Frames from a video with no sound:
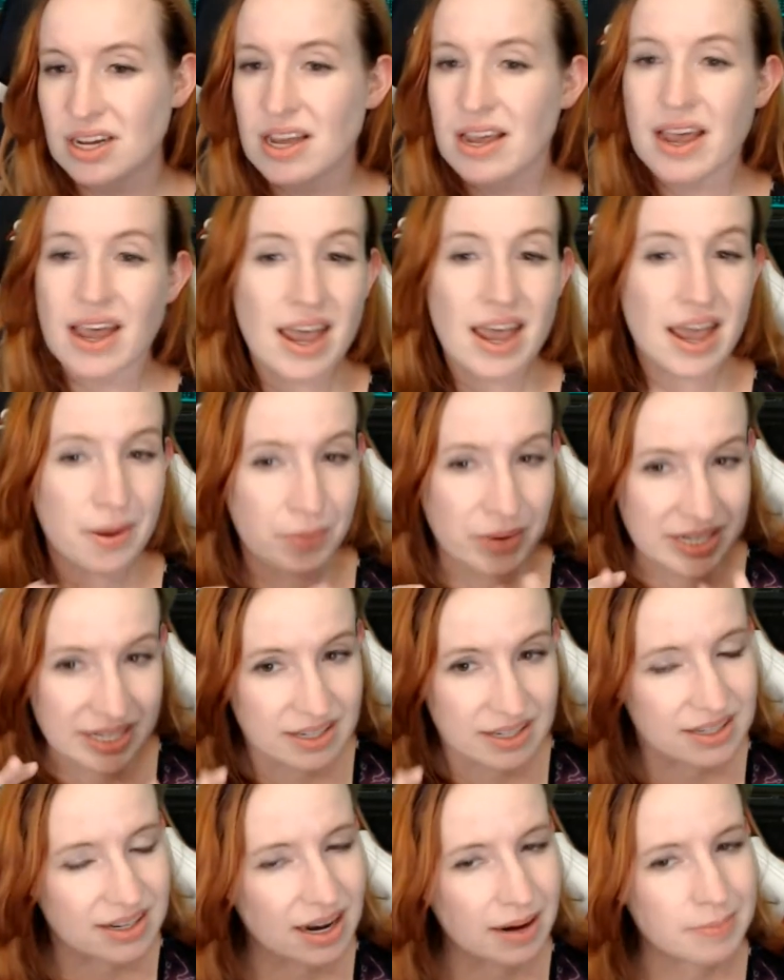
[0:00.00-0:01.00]
And we didn't
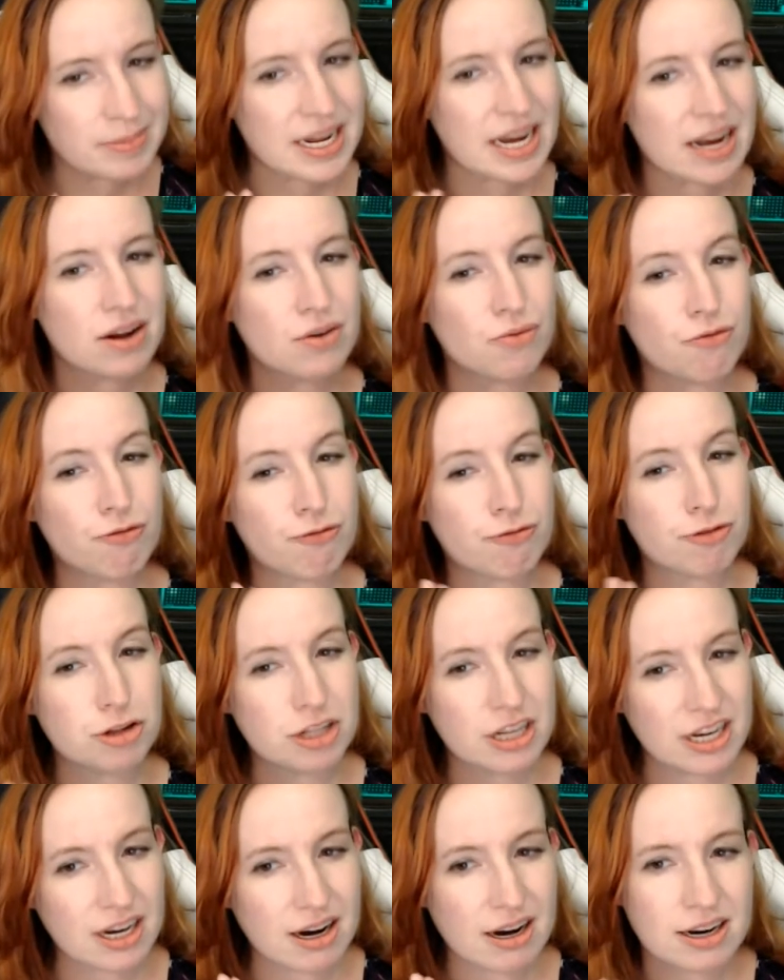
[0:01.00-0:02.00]
come down fully
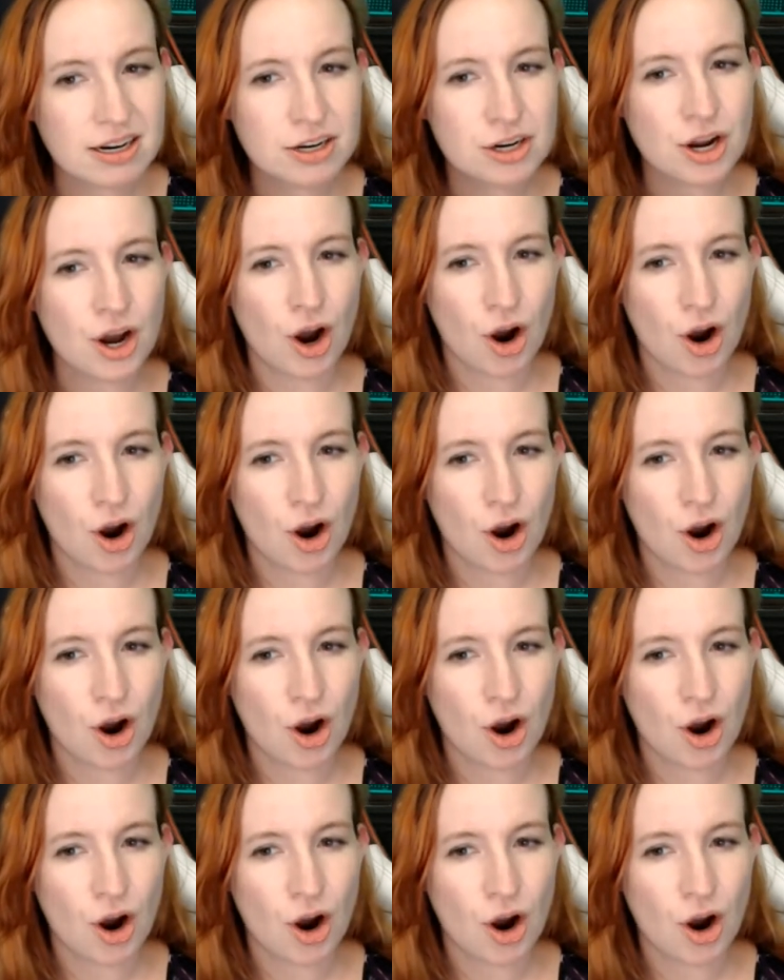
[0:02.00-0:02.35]
on no,